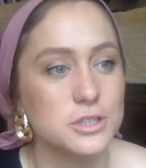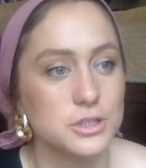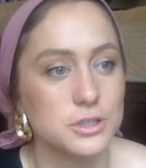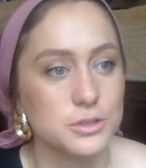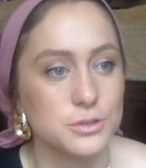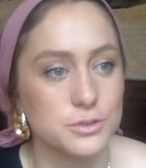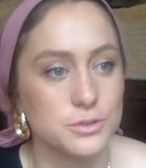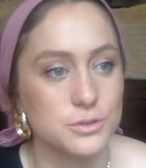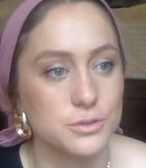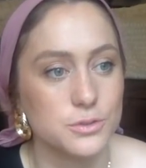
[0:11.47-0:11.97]

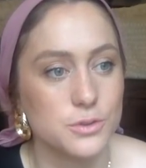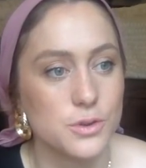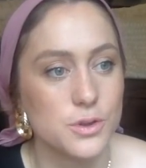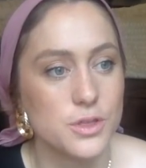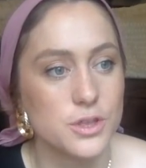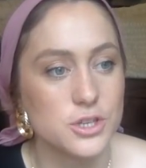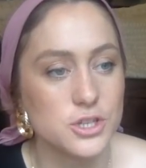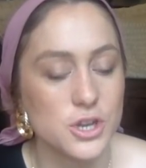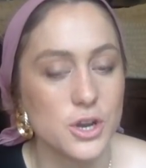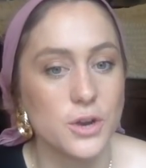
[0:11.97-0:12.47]
to
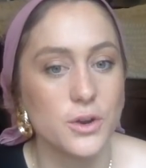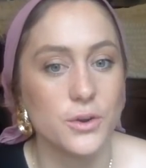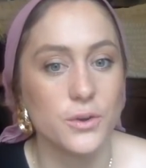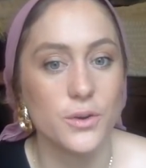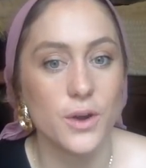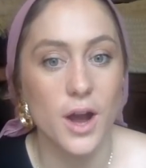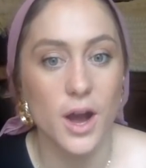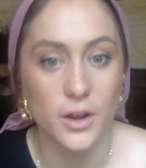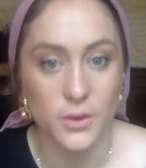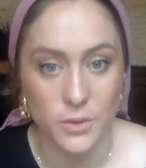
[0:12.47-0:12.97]
the
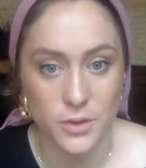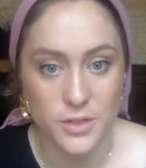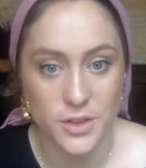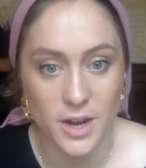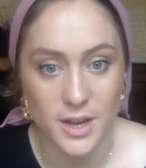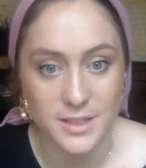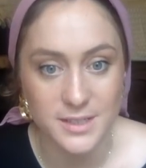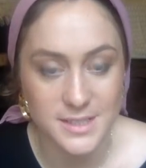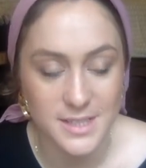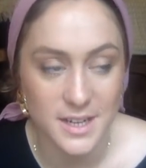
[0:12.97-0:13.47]
show
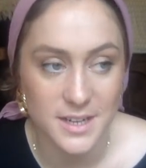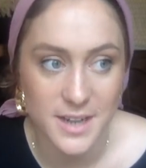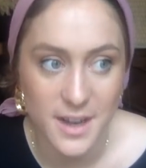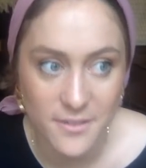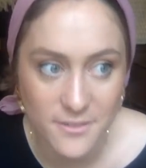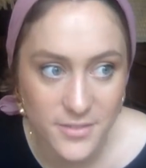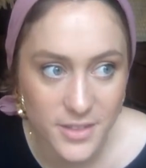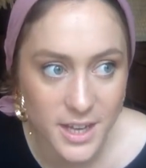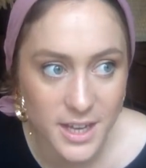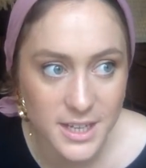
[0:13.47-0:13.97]
Unorthodox on
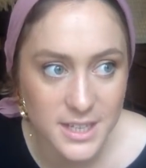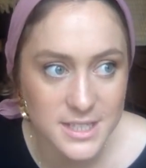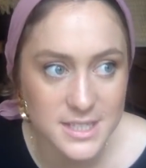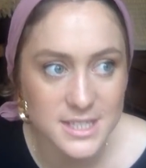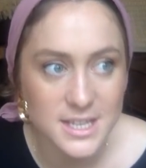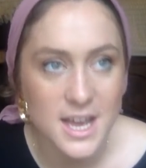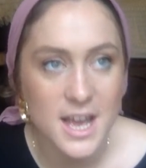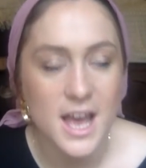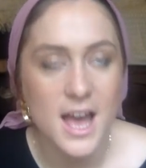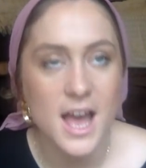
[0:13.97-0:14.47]
Netflix,